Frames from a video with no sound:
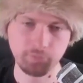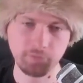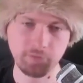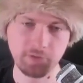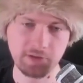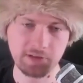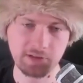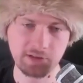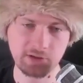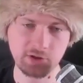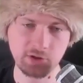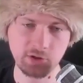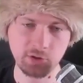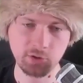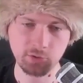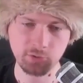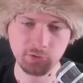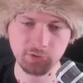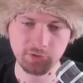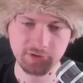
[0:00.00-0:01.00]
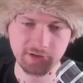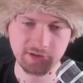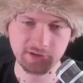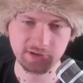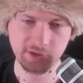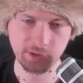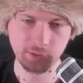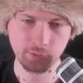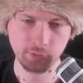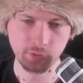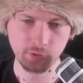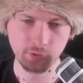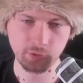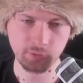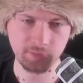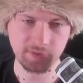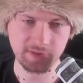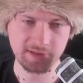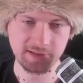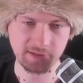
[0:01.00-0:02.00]
This is actually good news that Jaunpur got
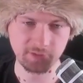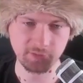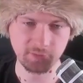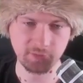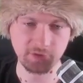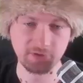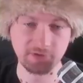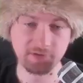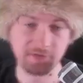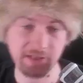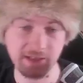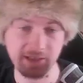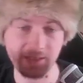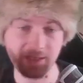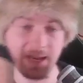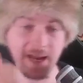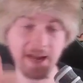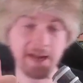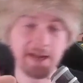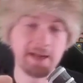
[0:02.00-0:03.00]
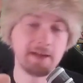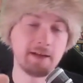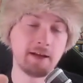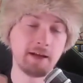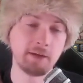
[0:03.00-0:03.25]
pissed out because A,